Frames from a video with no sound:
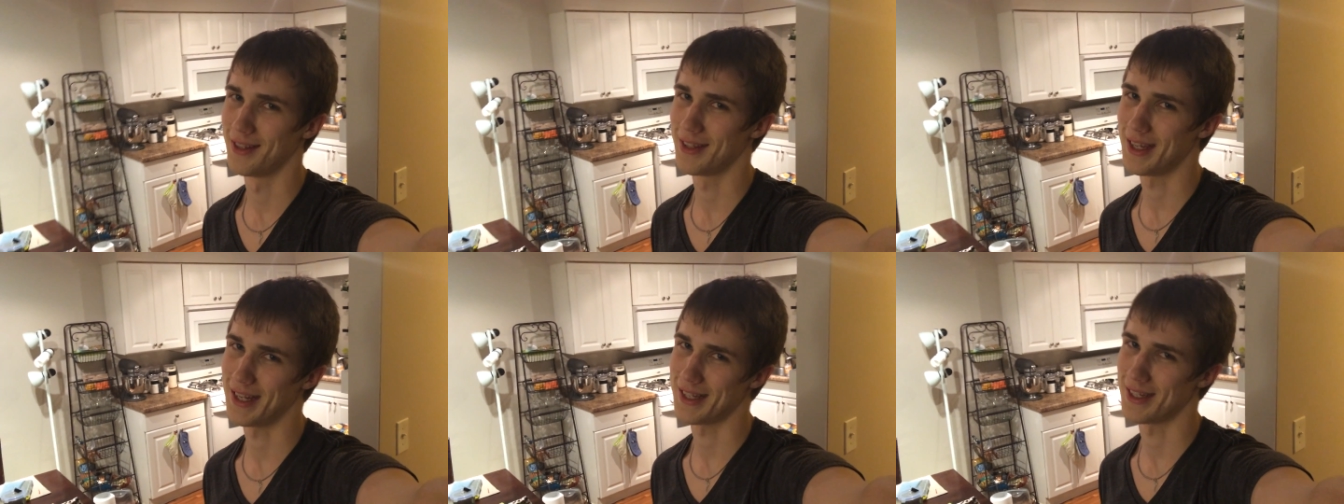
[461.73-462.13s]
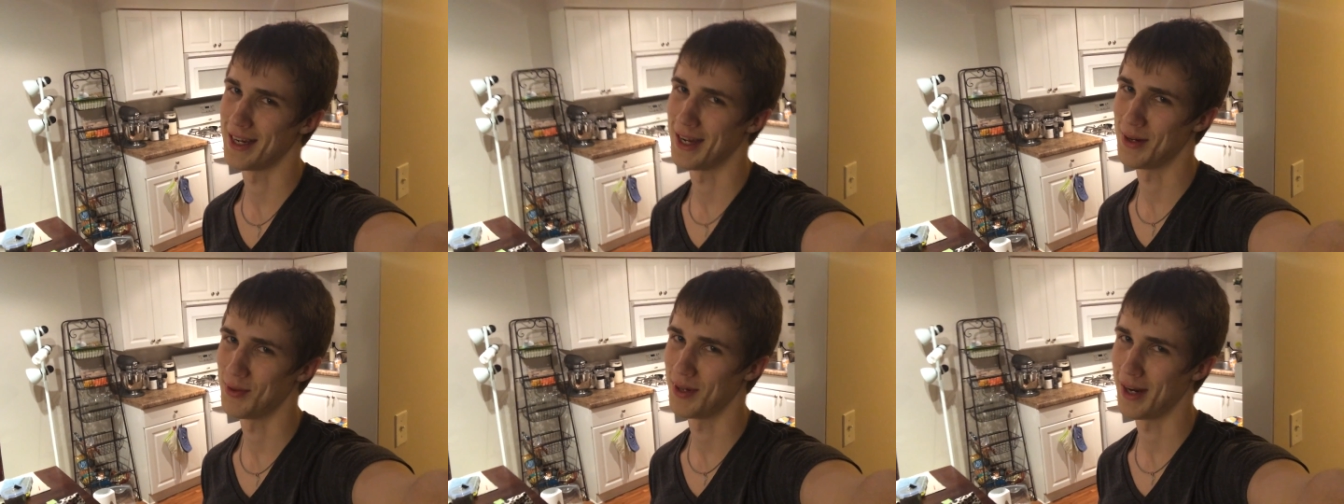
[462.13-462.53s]
That's
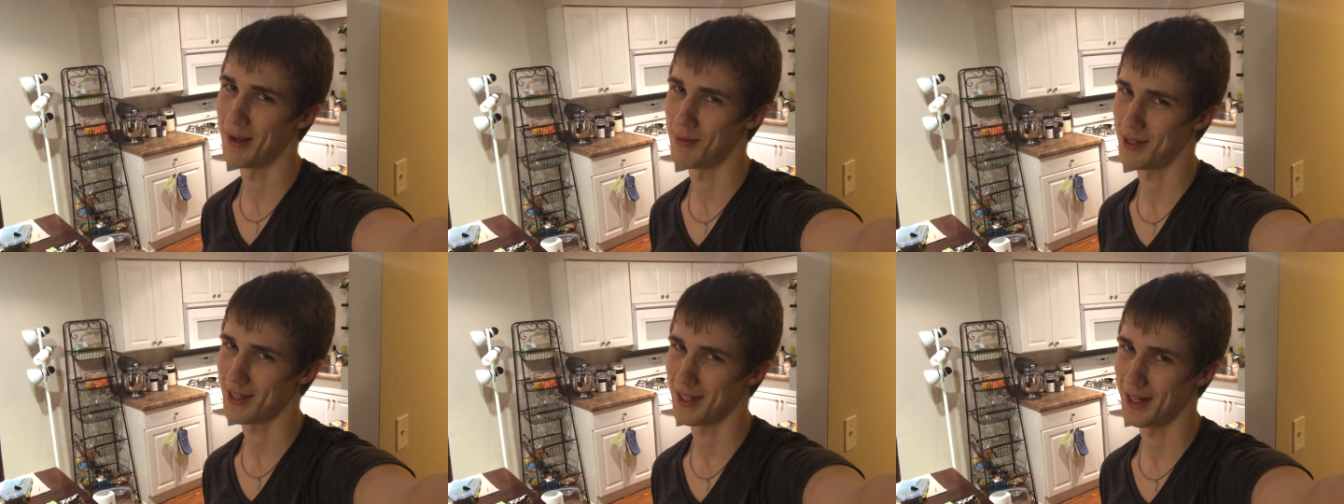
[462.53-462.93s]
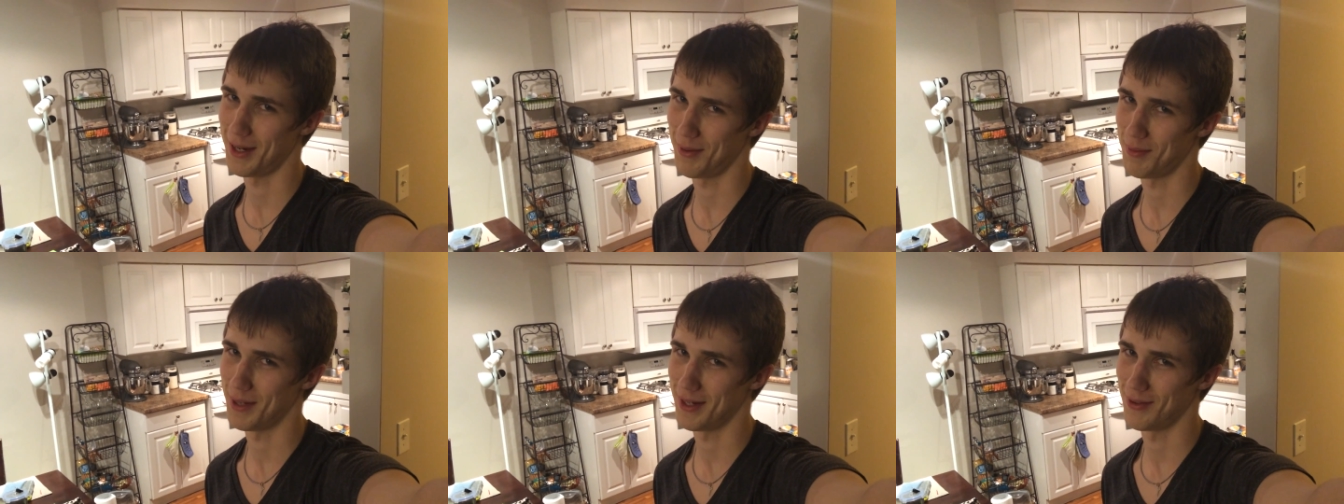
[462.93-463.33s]
not one I'm
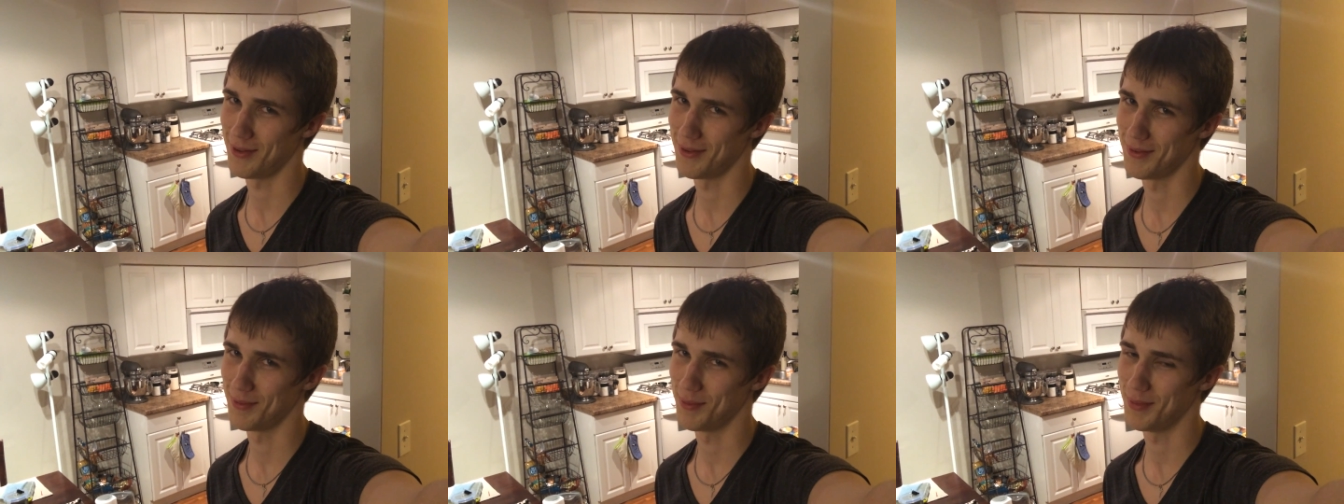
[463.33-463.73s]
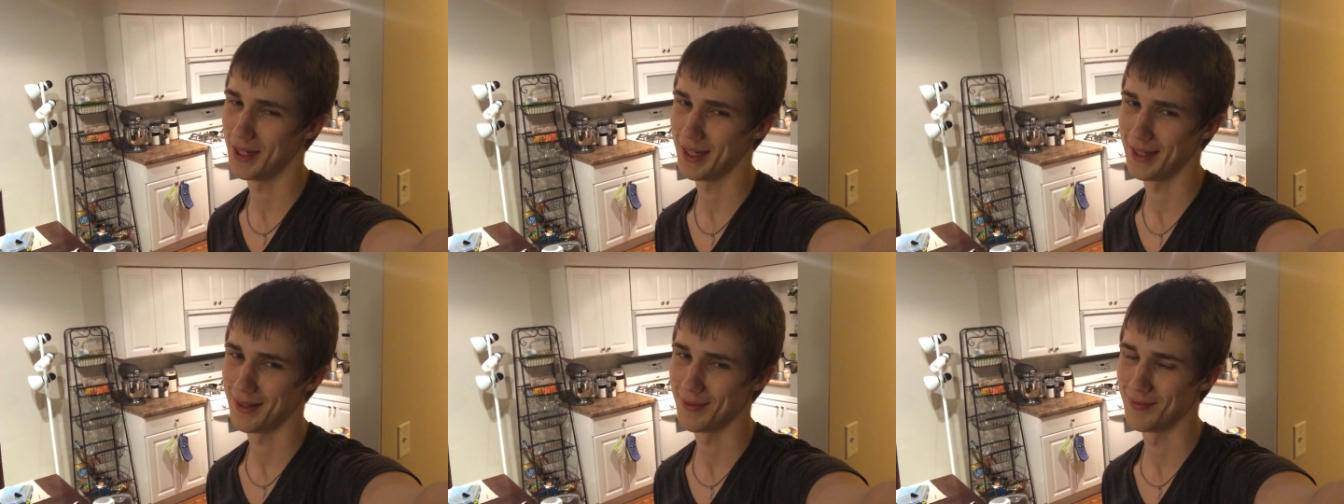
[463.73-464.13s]
excited about,
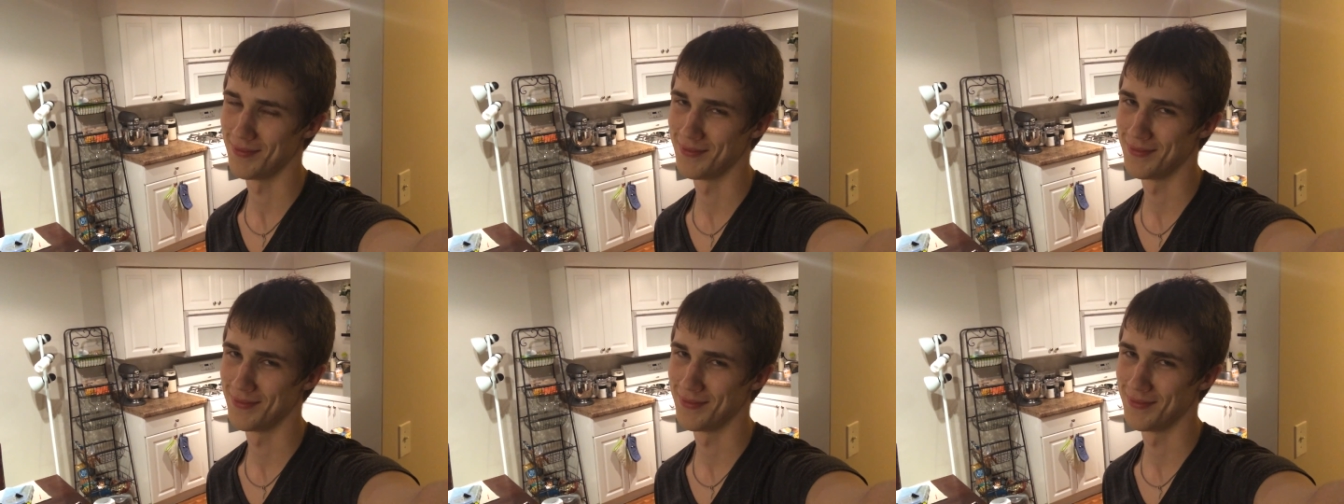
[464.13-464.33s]
but